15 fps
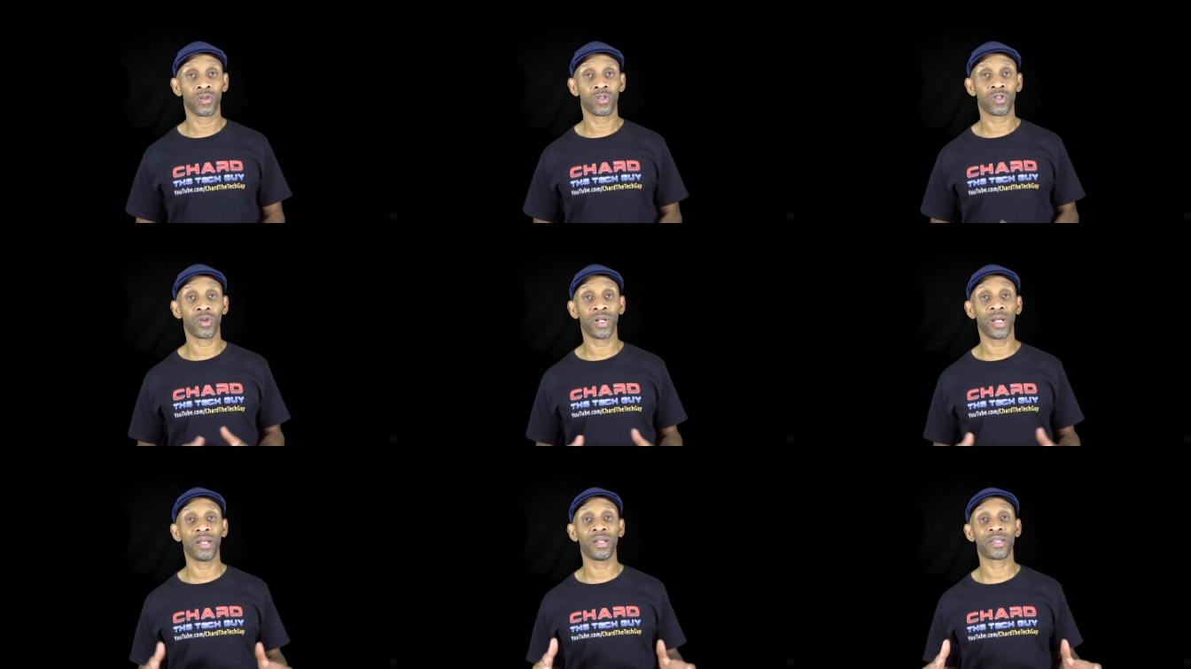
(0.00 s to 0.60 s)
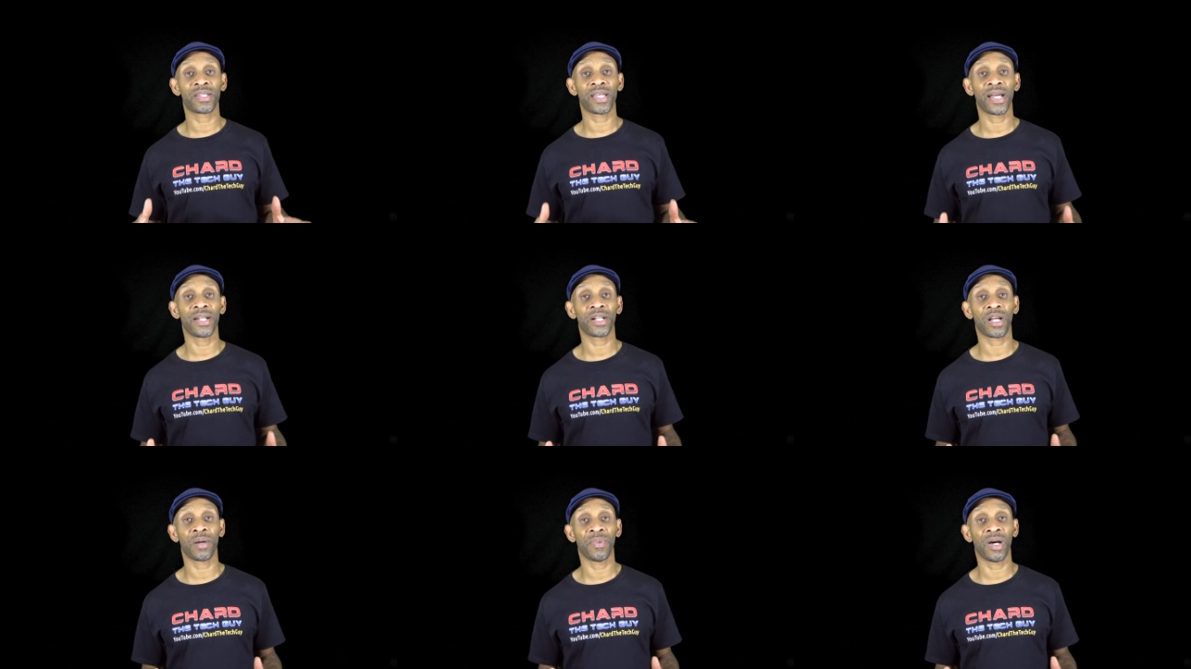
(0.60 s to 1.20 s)
So they decide
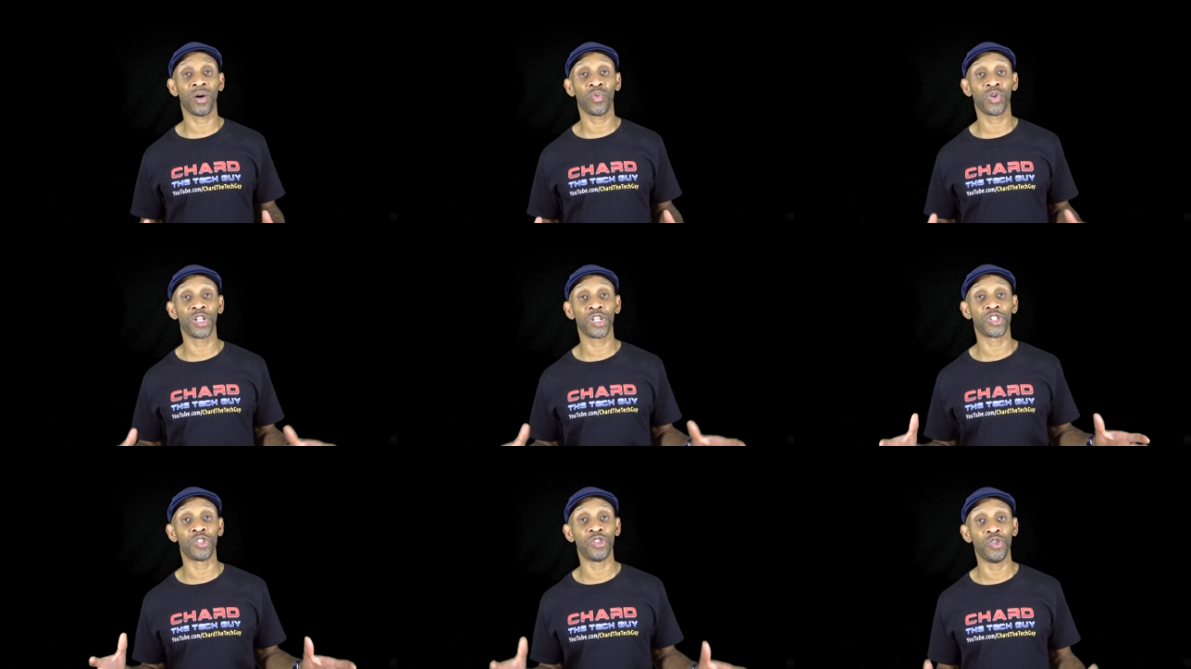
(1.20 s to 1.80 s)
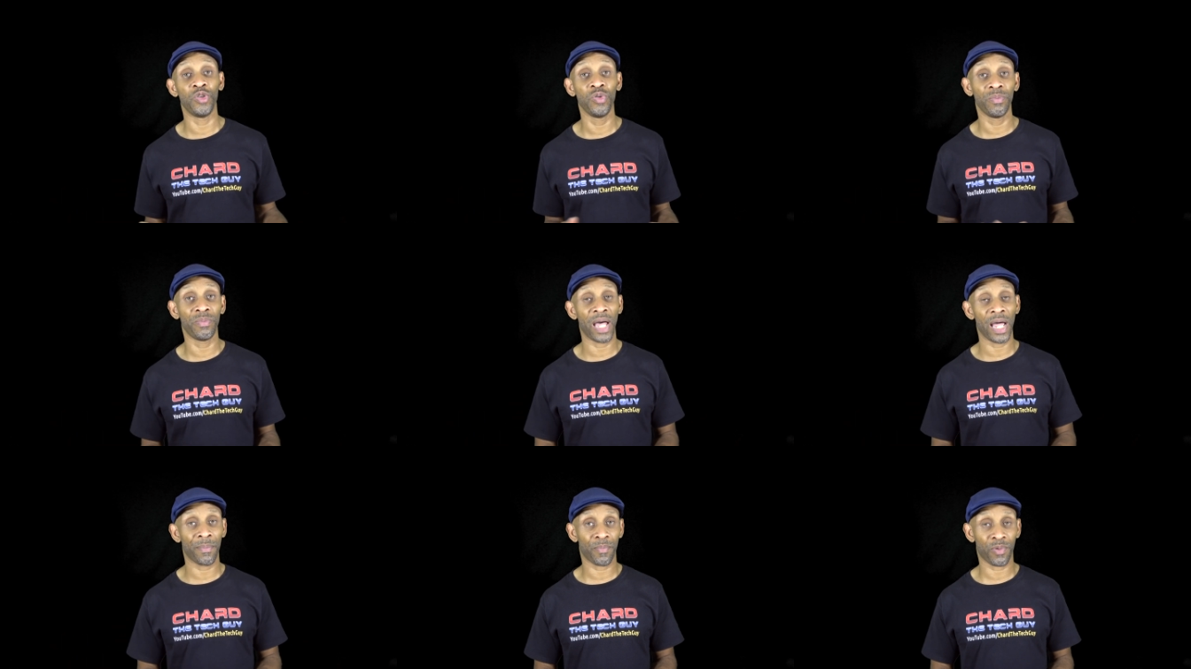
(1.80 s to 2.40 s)
to come out with this new
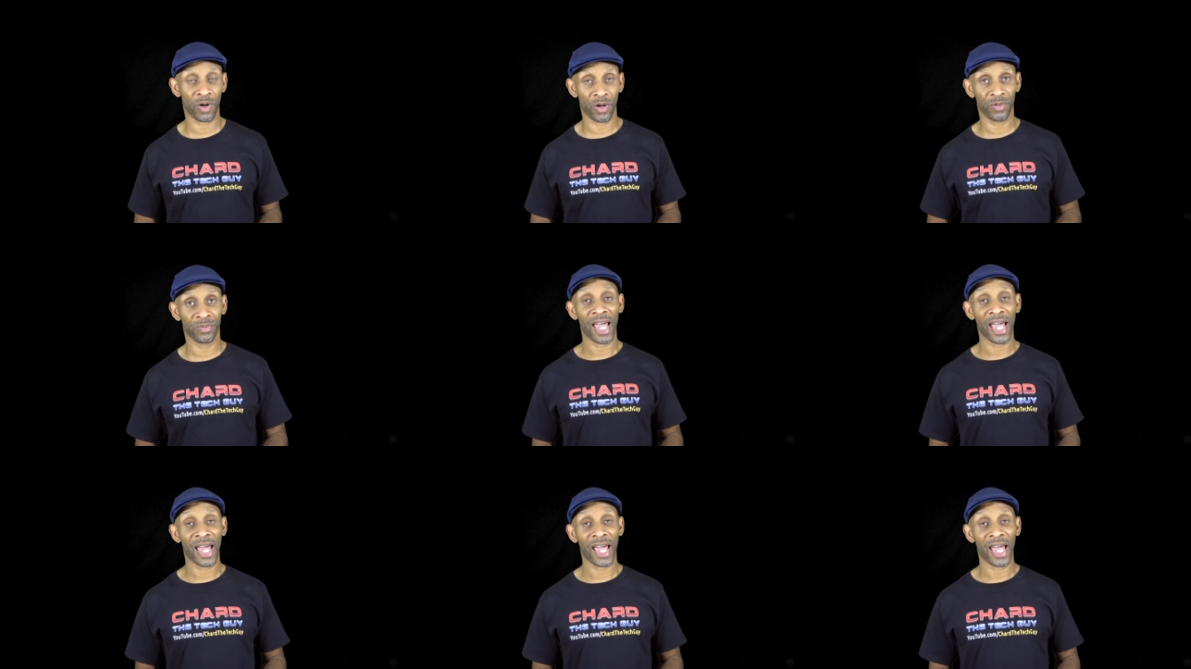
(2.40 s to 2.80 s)
Mac Pro,